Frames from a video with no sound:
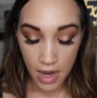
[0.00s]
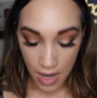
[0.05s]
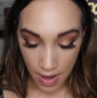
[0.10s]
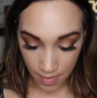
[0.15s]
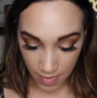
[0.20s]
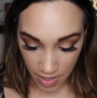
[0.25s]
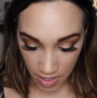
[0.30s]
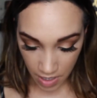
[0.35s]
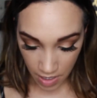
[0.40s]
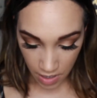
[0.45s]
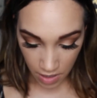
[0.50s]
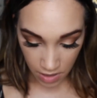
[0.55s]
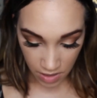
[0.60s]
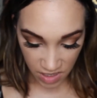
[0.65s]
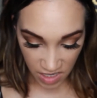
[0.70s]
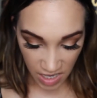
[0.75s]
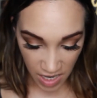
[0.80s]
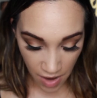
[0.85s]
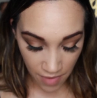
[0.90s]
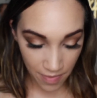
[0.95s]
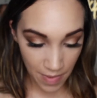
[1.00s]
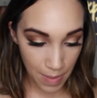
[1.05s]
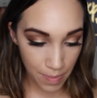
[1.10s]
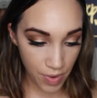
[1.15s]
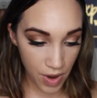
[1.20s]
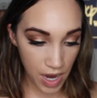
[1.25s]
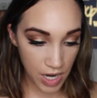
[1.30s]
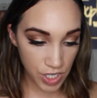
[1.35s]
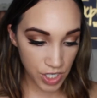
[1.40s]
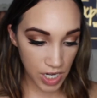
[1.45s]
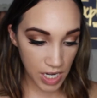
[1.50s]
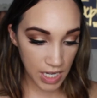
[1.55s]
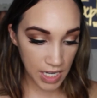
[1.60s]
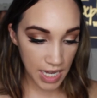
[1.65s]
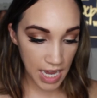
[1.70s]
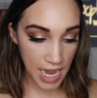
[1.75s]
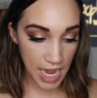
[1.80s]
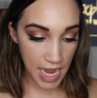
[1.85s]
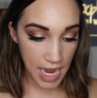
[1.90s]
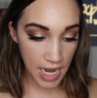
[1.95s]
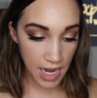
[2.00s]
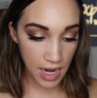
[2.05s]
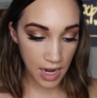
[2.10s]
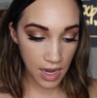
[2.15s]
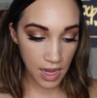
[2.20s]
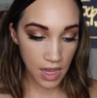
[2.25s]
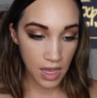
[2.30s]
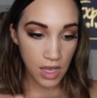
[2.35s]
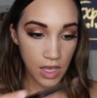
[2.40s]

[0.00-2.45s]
I'm gonna clean off my brush again.